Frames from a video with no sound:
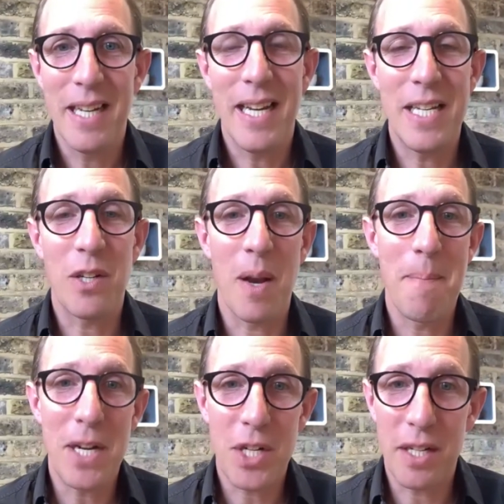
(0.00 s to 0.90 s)
He's on a
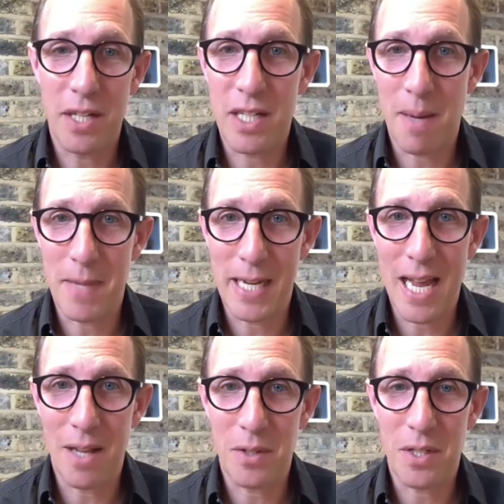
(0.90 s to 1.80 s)
mission to something
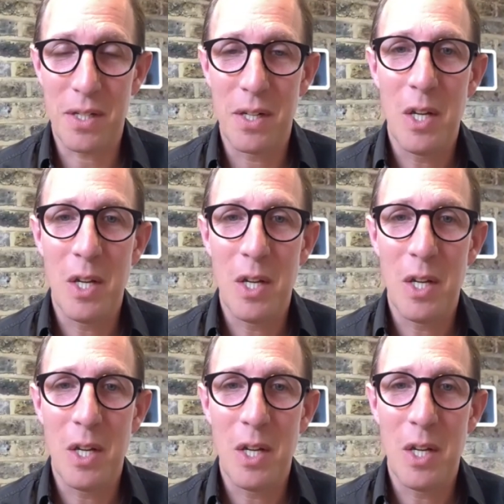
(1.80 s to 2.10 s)
else.